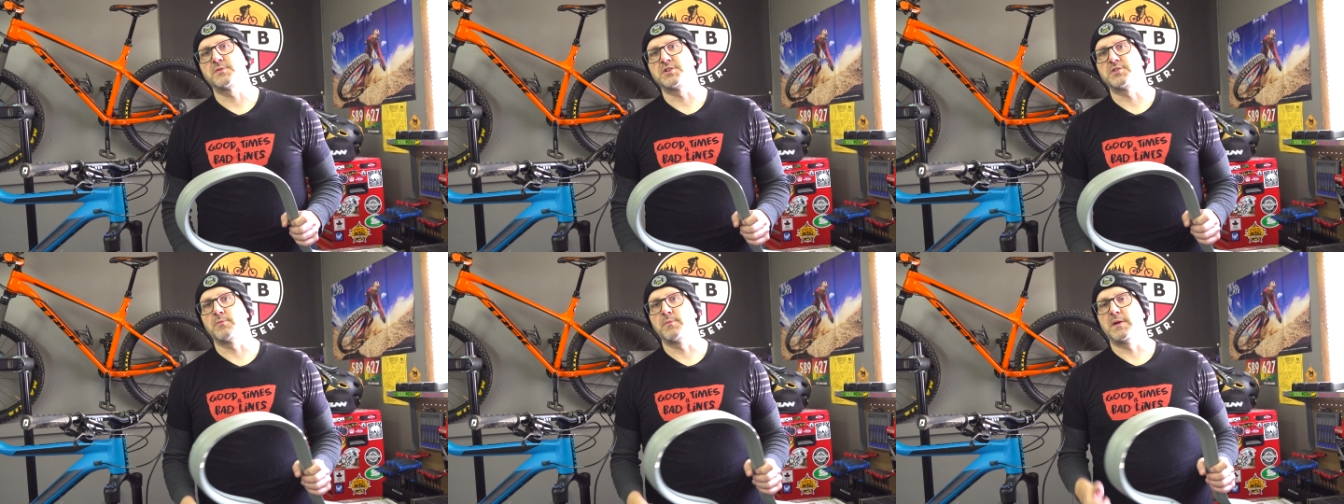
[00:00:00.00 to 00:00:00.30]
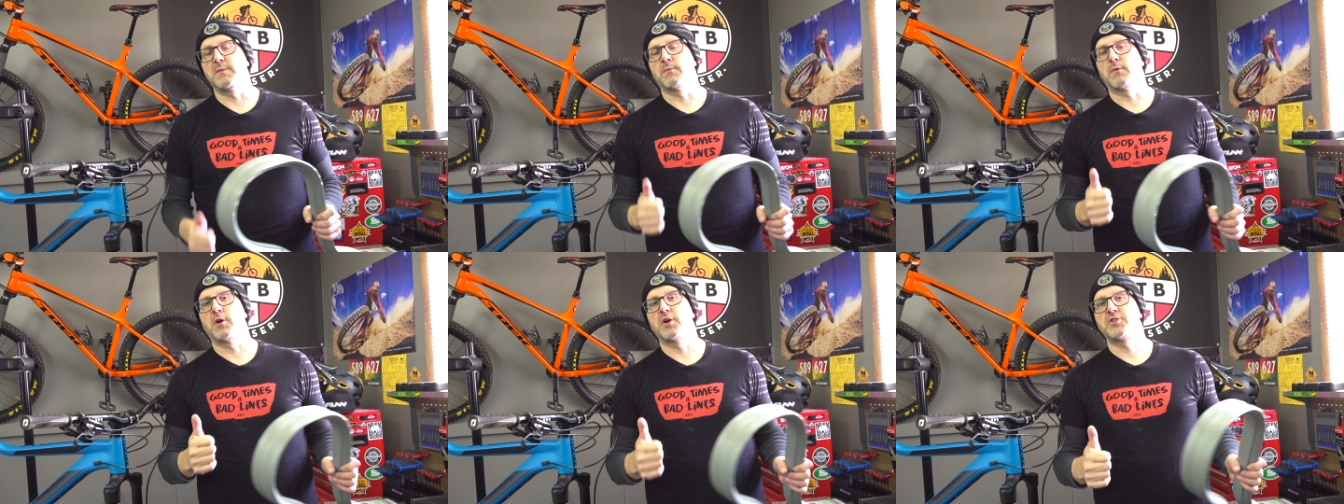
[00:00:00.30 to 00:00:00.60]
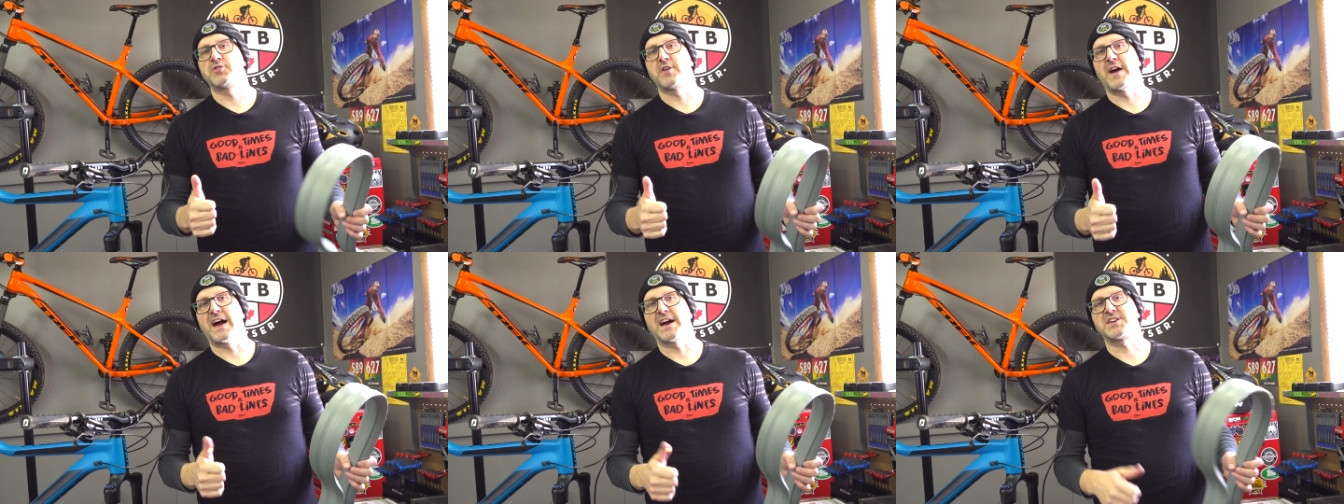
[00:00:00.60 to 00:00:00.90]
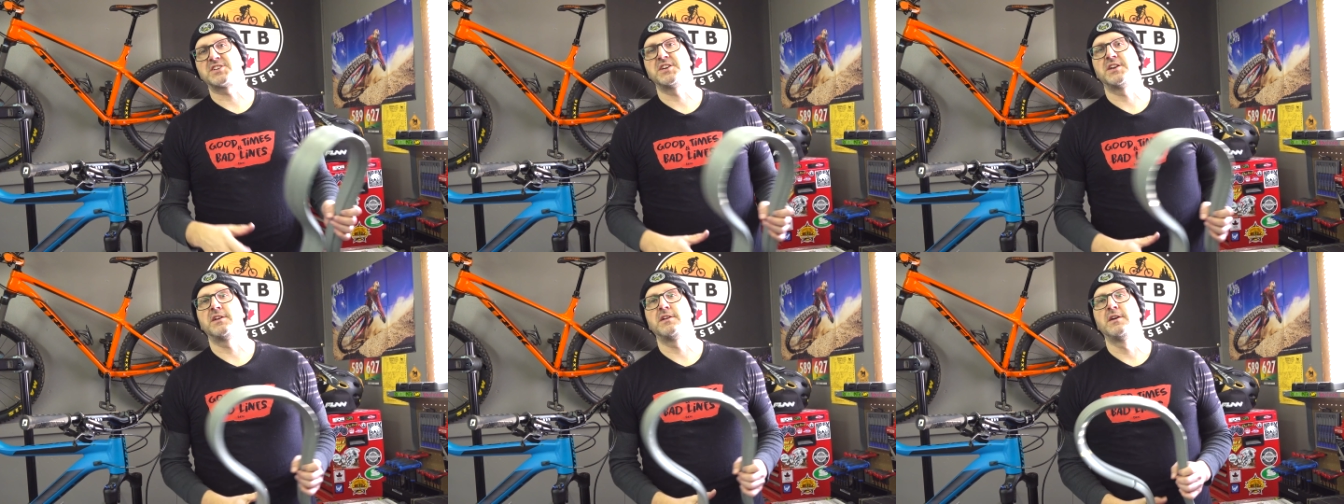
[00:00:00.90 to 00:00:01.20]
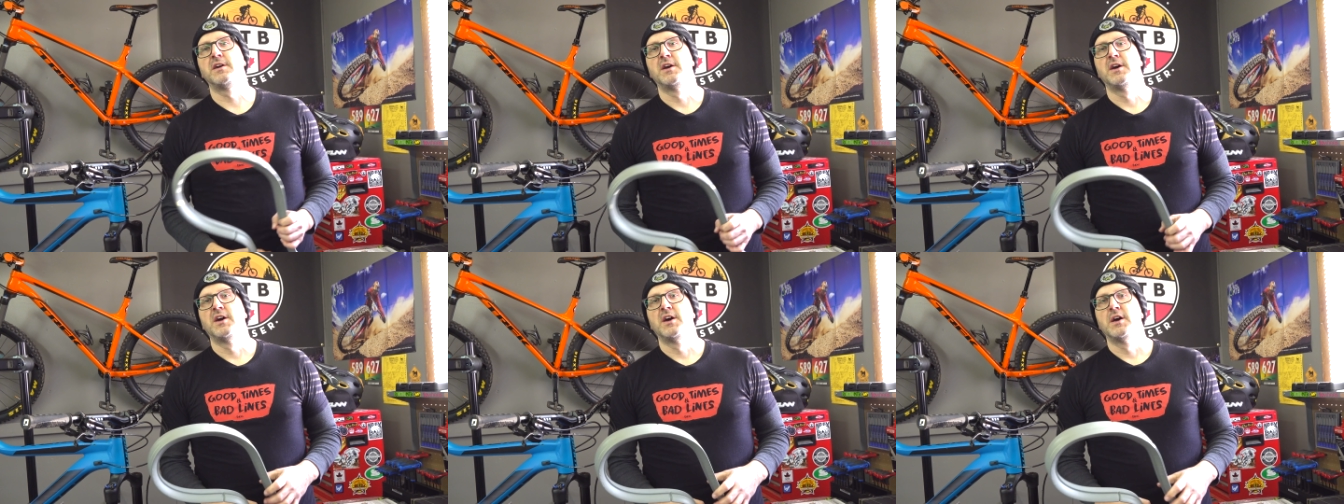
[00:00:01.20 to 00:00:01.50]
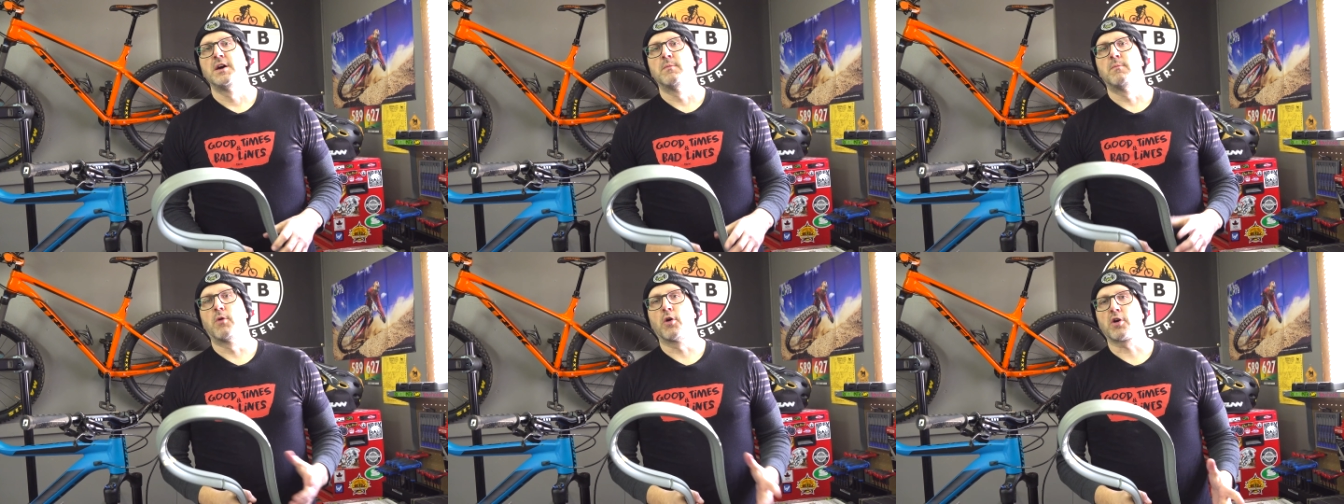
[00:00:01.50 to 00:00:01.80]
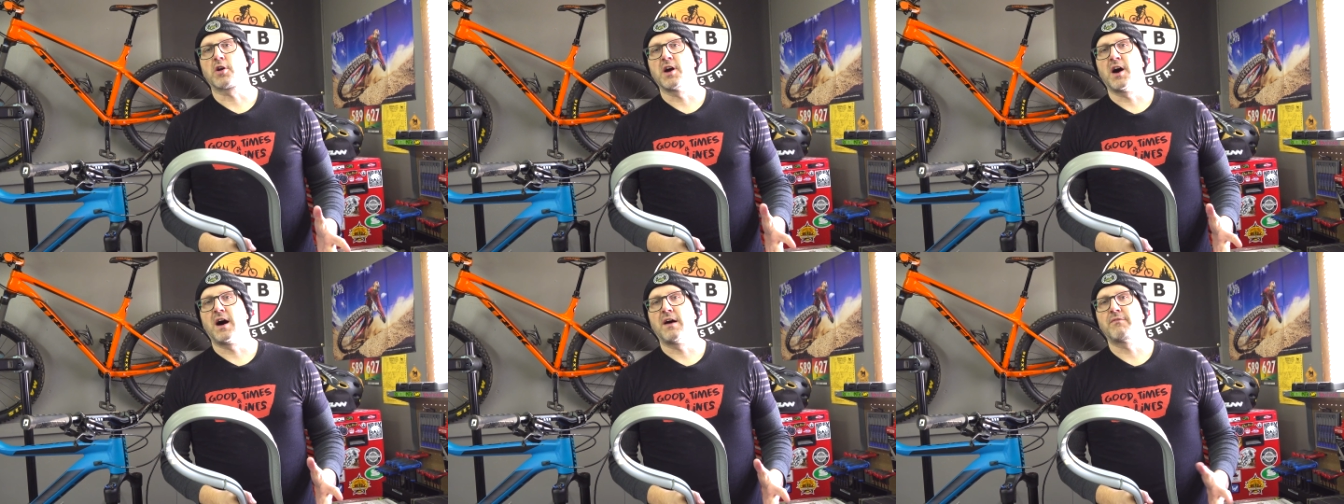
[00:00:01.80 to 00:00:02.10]
which will mean more traction,
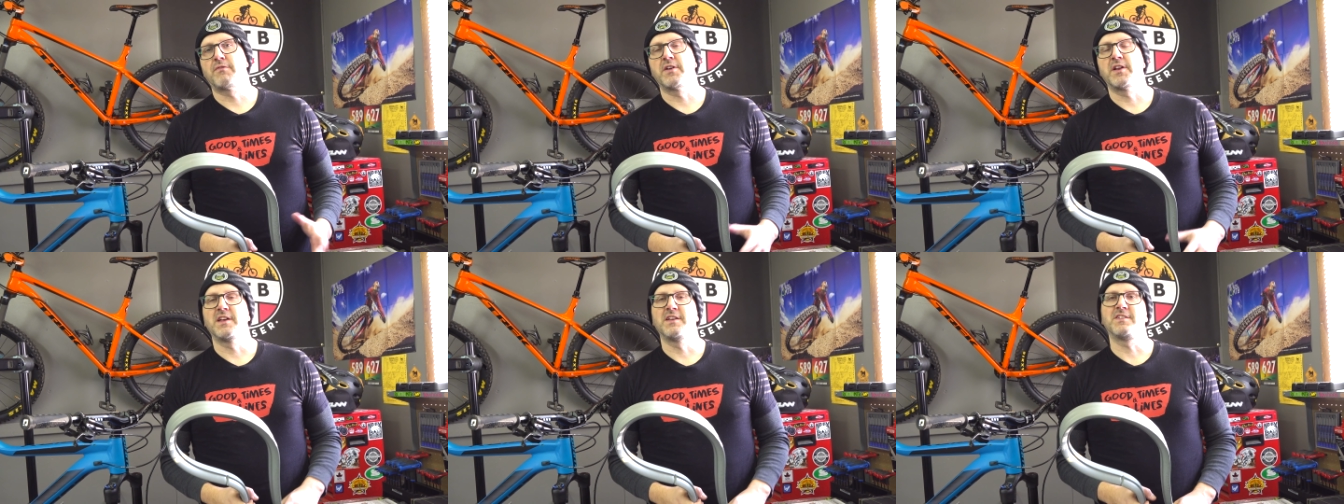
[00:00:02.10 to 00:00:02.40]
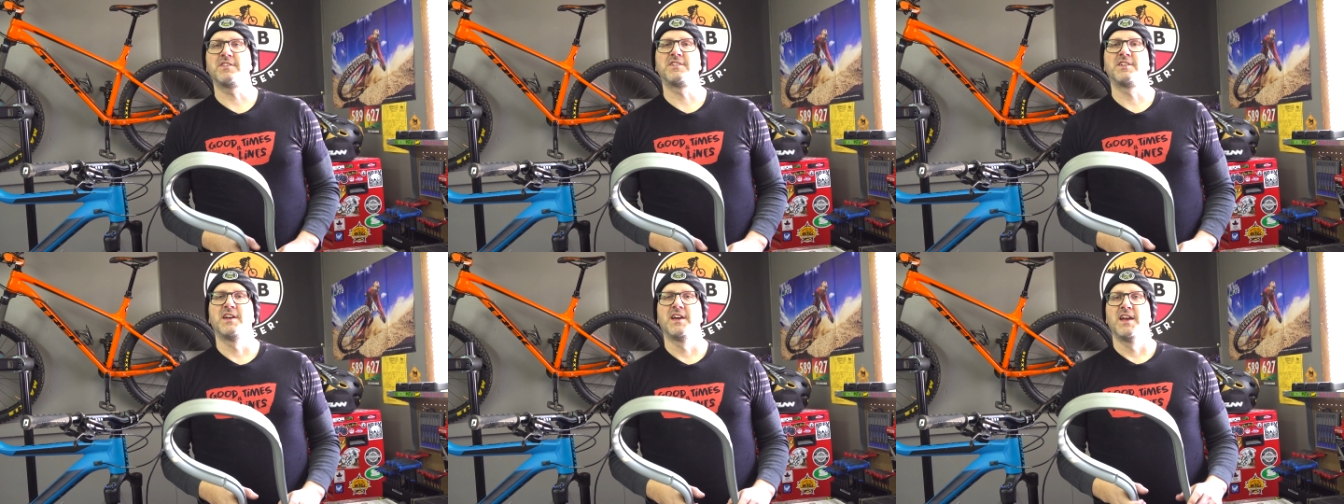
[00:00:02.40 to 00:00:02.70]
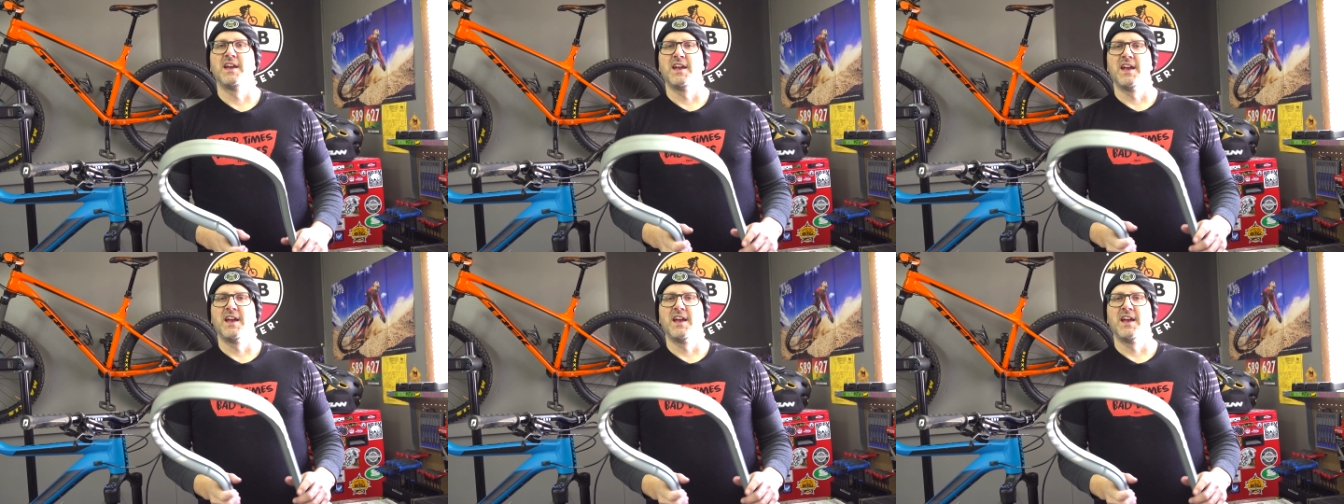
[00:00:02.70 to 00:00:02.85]
more confidence.